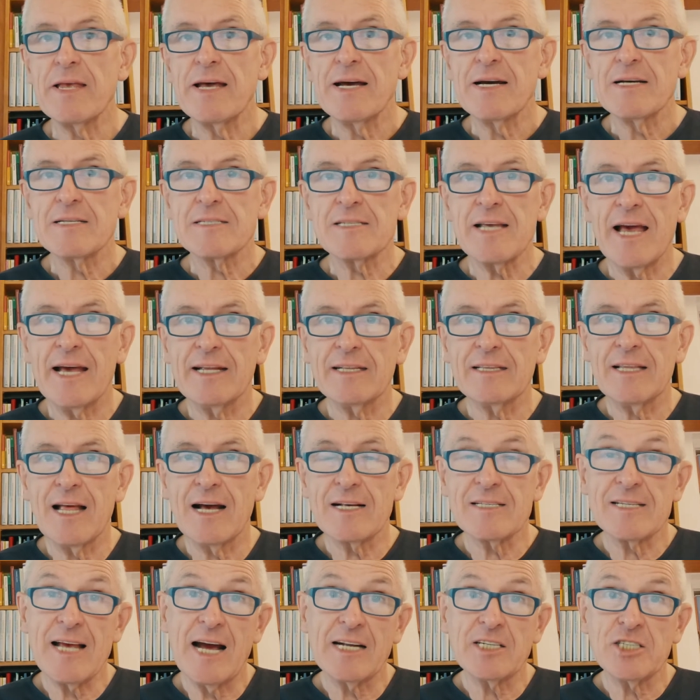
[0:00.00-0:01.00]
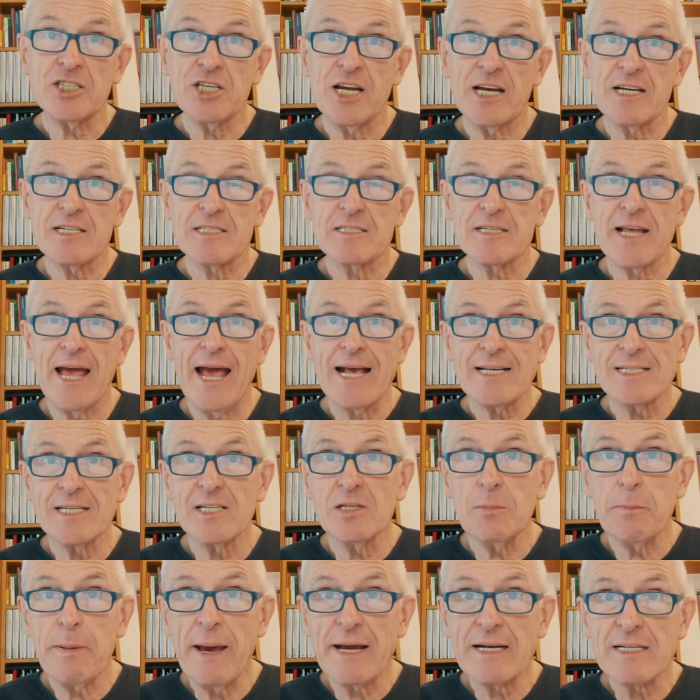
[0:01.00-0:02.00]
such as
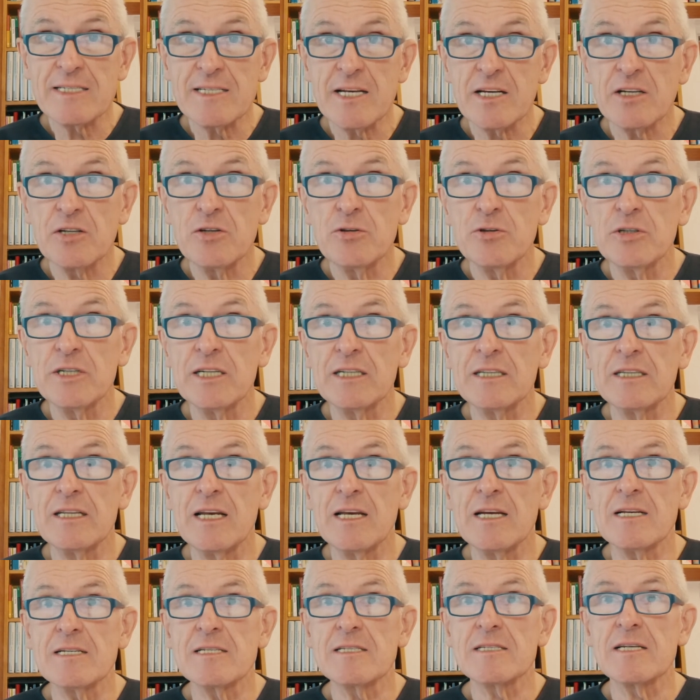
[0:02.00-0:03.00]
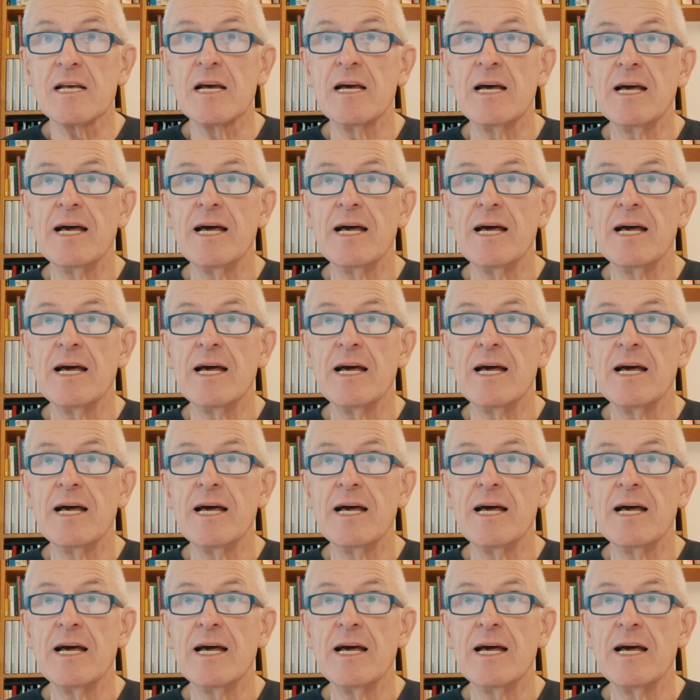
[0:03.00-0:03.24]
asset-backed securities,